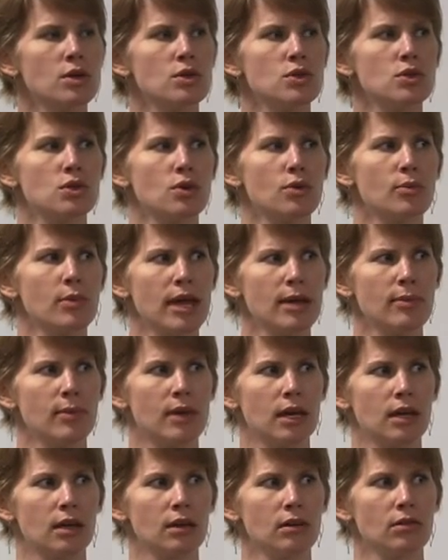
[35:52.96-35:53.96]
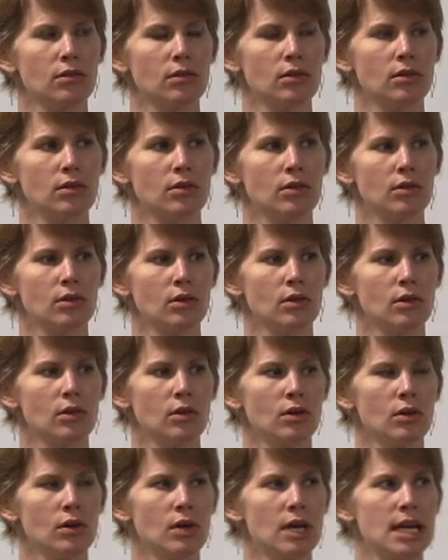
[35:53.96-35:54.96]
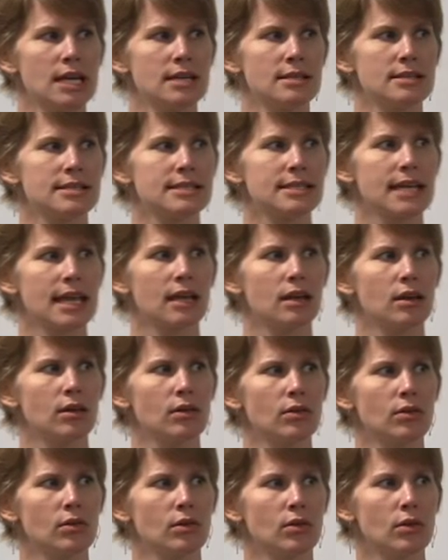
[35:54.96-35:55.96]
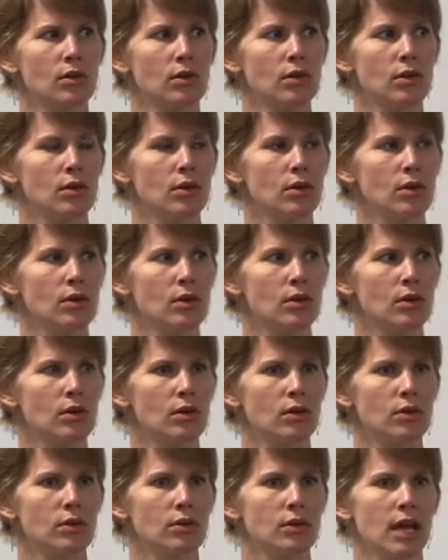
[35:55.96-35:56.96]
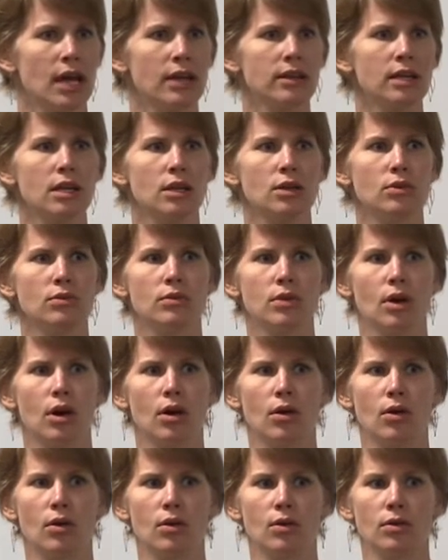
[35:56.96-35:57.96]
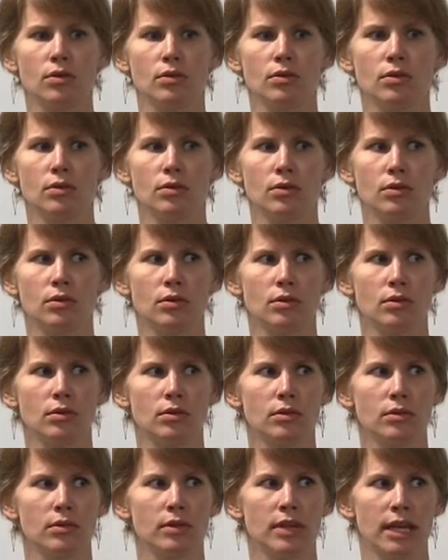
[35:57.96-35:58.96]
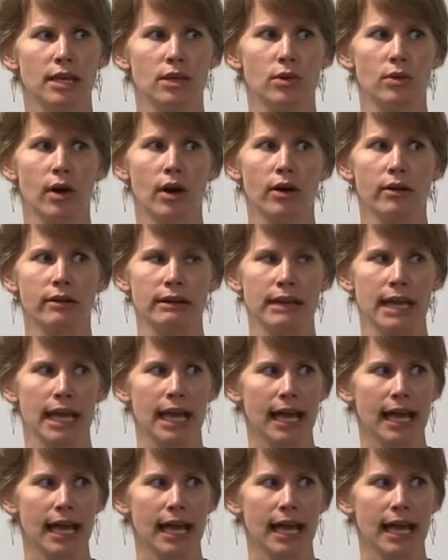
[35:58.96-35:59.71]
So maybe, instead, now that you know that you already